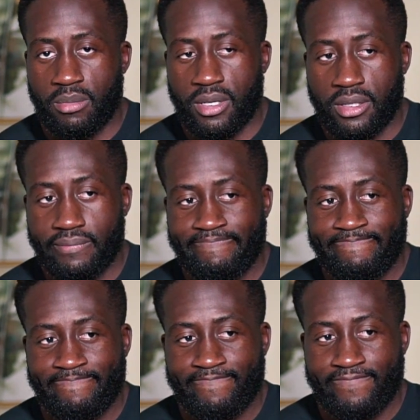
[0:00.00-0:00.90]
But
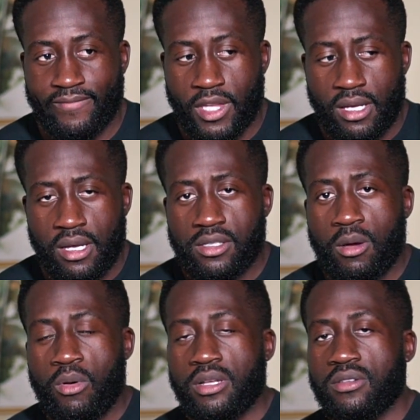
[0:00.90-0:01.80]
let's
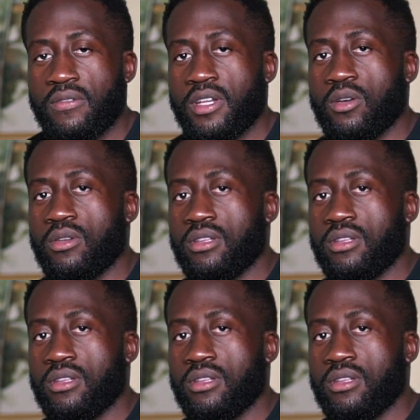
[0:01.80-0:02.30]
hop right into the video.